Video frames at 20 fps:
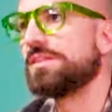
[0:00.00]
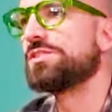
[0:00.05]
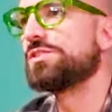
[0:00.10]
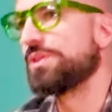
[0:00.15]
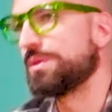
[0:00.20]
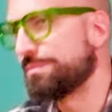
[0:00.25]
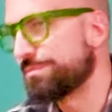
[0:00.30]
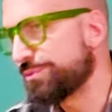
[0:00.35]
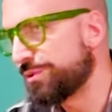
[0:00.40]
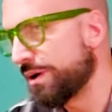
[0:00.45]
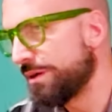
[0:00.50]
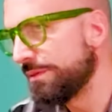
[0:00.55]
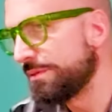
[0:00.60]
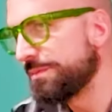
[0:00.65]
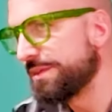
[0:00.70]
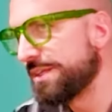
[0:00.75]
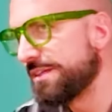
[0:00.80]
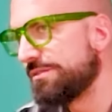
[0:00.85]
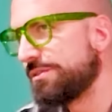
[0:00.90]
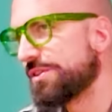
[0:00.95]
So the problem
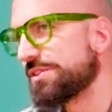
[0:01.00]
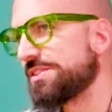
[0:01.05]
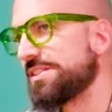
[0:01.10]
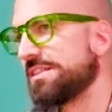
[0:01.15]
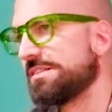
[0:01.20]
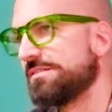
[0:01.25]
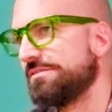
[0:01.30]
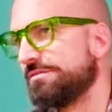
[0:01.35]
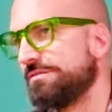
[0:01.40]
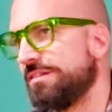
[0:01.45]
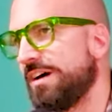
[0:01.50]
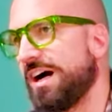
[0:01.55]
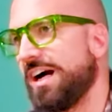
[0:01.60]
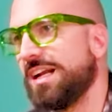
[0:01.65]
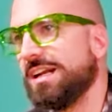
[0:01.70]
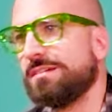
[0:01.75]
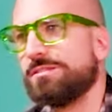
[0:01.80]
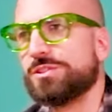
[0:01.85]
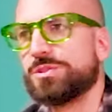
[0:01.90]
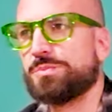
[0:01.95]
here was that while
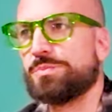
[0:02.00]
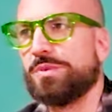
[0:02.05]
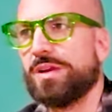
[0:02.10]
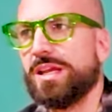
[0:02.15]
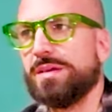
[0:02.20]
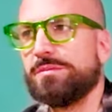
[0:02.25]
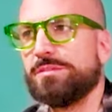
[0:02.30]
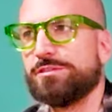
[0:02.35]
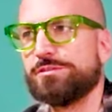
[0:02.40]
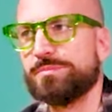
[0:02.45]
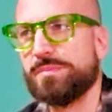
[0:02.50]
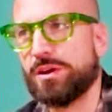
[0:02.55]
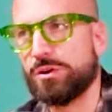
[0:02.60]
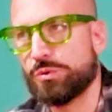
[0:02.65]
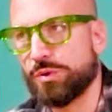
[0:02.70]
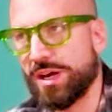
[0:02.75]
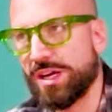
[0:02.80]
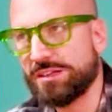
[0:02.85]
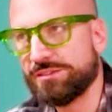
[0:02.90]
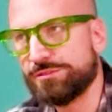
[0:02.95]
I was playing with my
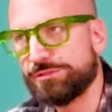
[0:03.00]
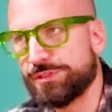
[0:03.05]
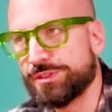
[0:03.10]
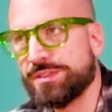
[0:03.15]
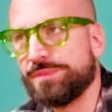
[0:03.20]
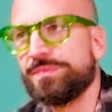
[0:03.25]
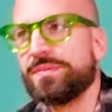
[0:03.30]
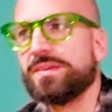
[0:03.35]
right foot,